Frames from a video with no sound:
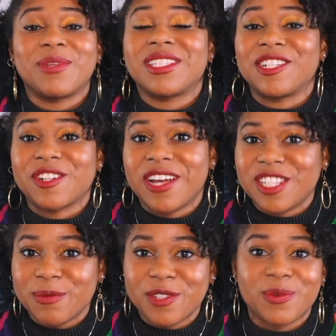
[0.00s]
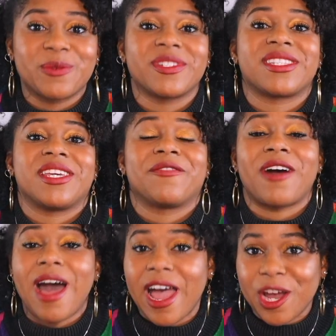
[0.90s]
means that your customers will receive a
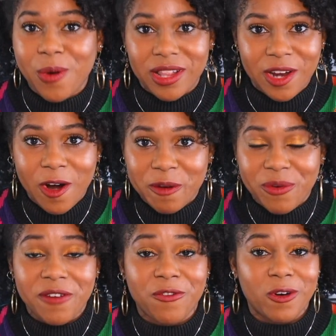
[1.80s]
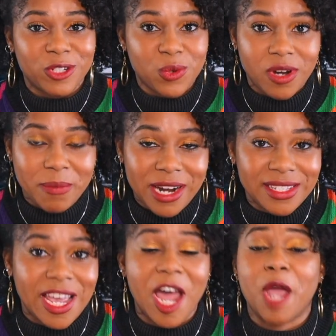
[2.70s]
high quality art print for a short amount of
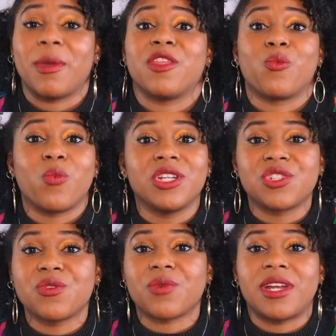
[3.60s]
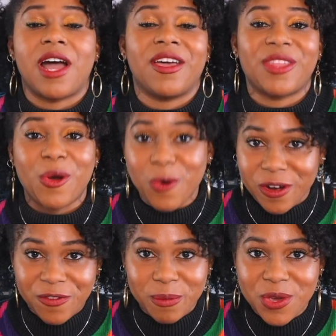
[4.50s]
time, and then once you run out and they order
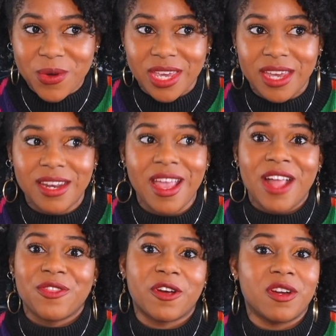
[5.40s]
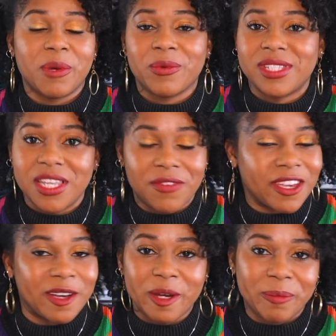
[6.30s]
from you again, they're gonna be receiving
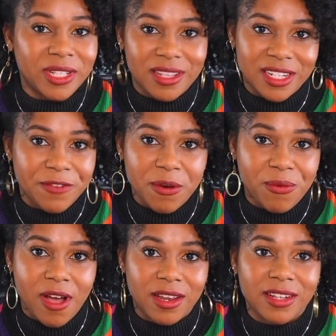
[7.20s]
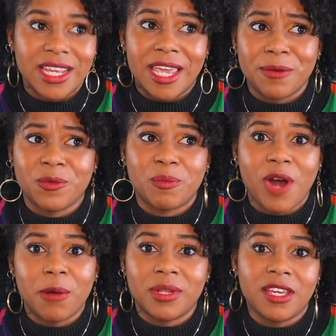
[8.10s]
a completely different product and will
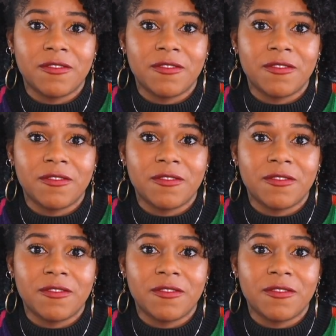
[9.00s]
probably